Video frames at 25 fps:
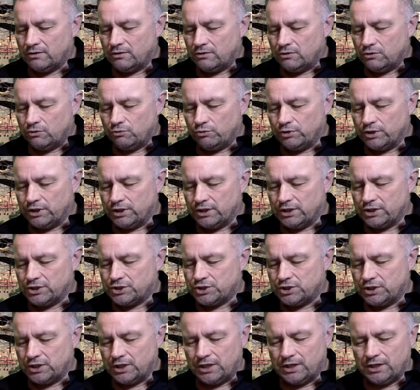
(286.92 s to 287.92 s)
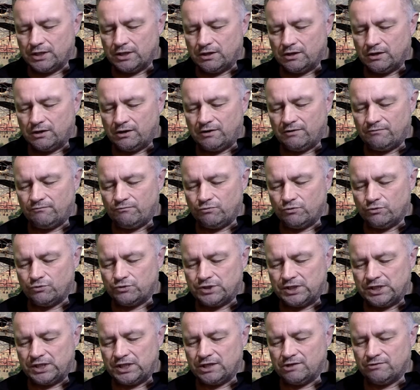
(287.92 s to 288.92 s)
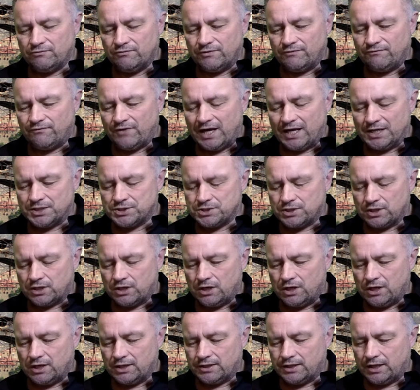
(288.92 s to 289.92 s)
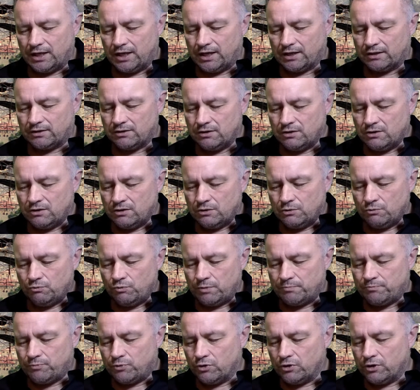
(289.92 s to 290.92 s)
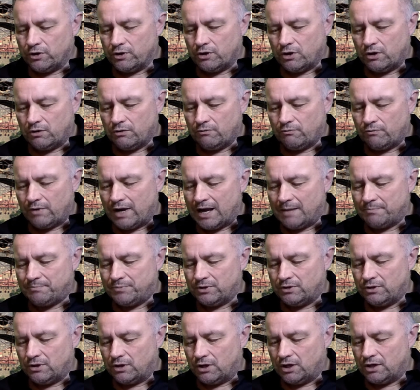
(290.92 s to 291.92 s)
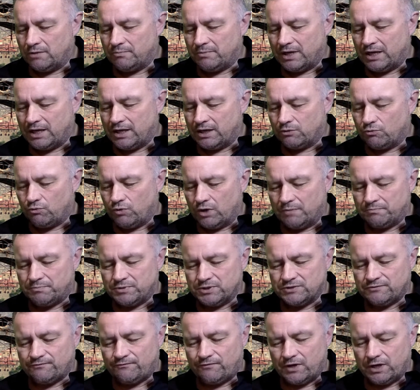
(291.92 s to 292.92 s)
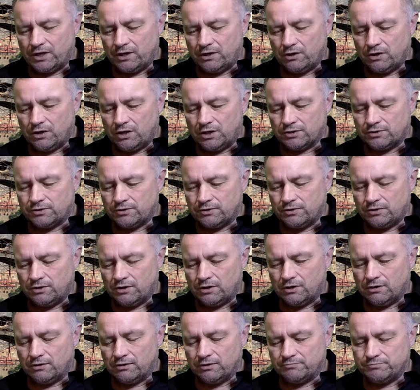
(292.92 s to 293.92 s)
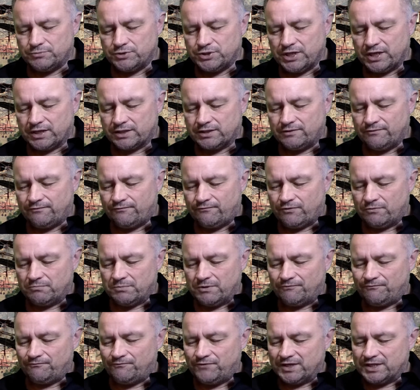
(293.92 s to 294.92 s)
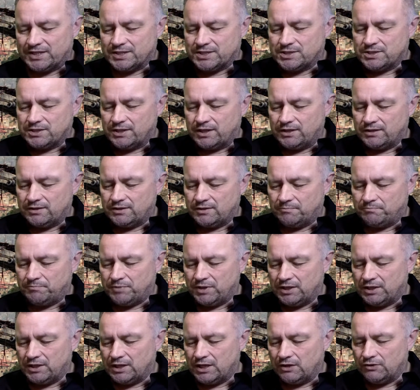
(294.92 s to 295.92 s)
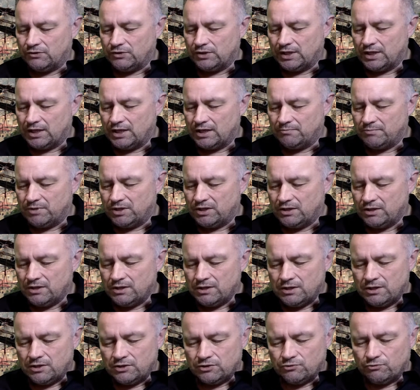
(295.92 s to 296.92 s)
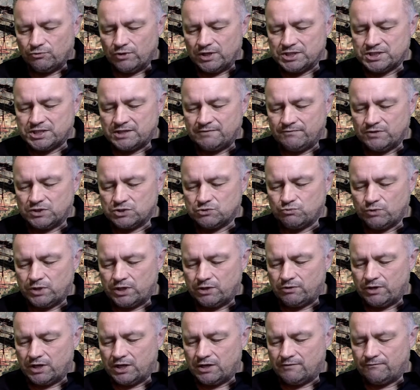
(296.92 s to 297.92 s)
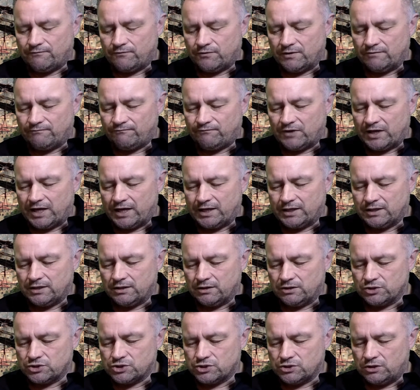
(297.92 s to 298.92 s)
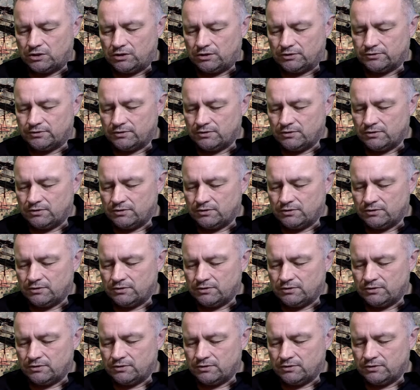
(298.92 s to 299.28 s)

We initiated our routine of advance to contact. We poured rapid automatic weapons fire onto our objective from a fixed site to pin down the enemy. The rest of us went around for a flanking assault.